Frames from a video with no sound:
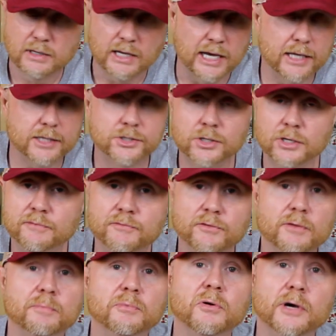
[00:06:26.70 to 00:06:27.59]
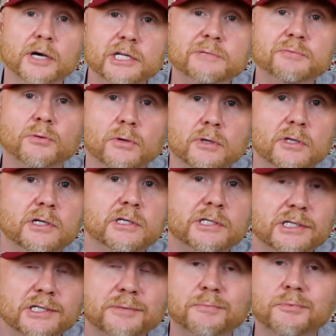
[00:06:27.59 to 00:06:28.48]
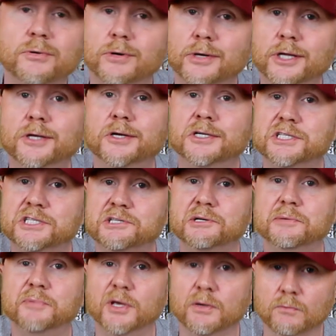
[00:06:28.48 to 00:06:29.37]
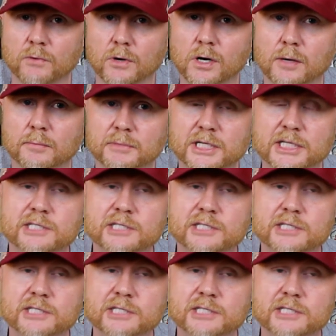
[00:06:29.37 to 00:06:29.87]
actually for the price point, this is a pretty good sipping rum.